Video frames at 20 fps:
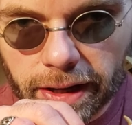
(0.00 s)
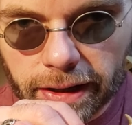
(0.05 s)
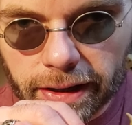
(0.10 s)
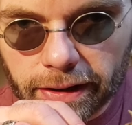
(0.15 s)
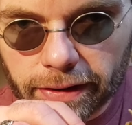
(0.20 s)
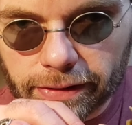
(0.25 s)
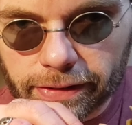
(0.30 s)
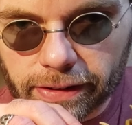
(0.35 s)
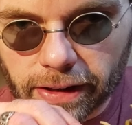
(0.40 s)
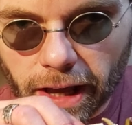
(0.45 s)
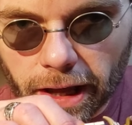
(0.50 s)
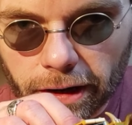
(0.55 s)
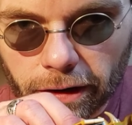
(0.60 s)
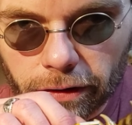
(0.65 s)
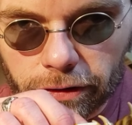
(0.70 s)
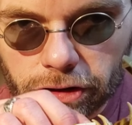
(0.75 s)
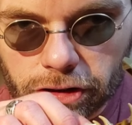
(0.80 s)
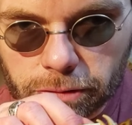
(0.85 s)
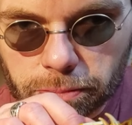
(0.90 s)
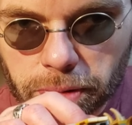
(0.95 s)
It's got
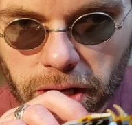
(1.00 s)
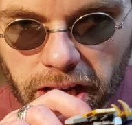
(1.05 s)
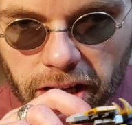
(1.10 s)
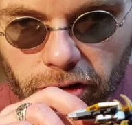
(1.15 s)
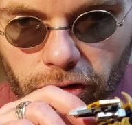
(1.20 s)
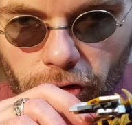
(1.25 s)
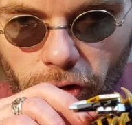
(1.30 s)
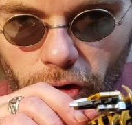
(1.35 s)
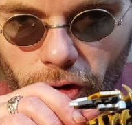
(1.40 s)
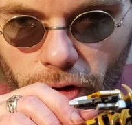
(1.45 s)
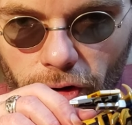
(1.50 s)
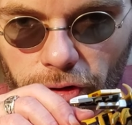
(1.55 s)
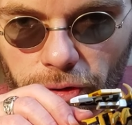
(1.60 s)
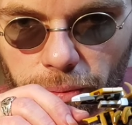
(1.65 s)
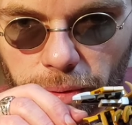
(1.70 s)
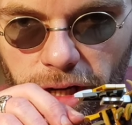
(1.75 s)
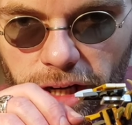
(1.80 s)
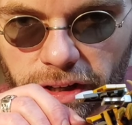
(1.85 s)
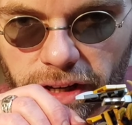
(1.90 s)
spikes all the way